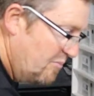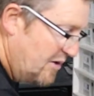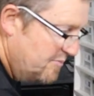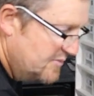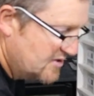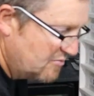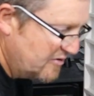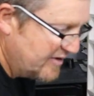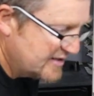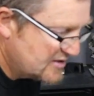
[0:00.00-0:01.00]
the mums that
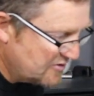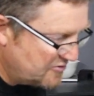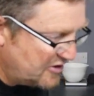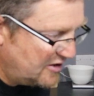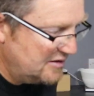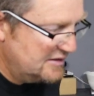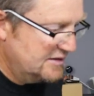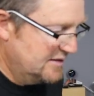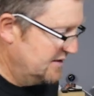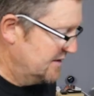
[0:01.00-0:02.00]
we've had so far.
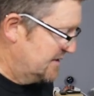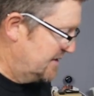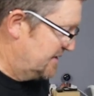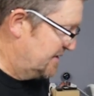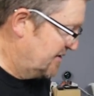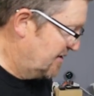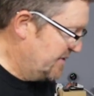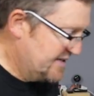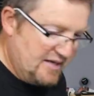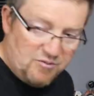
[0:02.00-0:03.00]
Did I
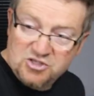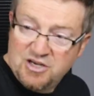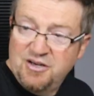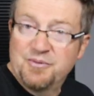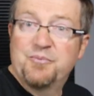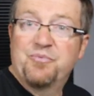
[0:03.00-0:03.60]
miss anyone, Jared?